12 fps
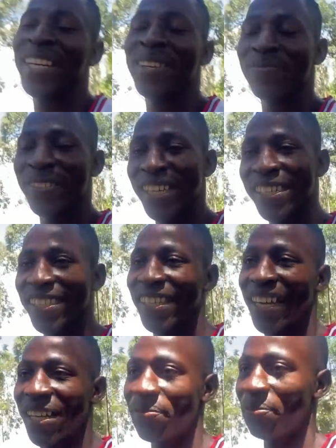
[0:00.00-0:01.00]
I'm just
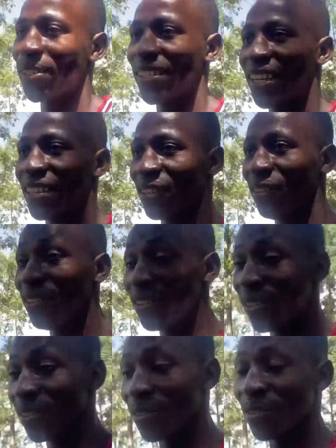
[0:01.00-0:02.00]
happy. And
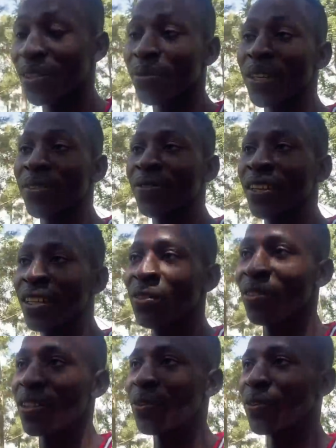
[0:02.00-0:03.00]
also to show my village to
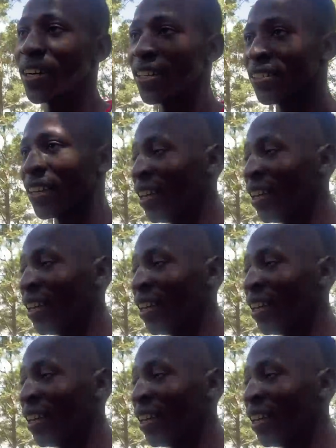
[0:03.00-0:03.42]
the world,